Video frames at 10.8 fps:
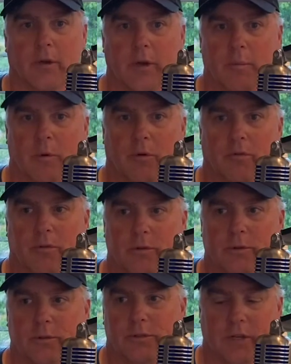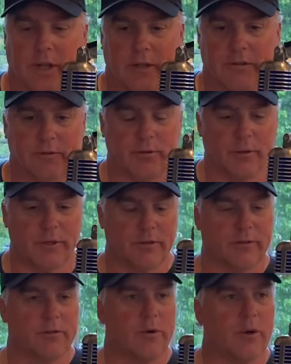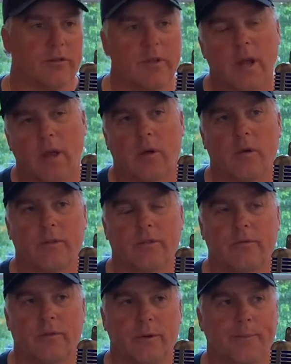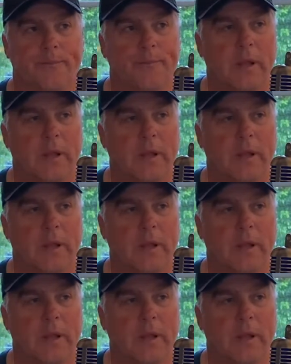go get more food? Should I get some food at the store? I said, yeah, go get some food.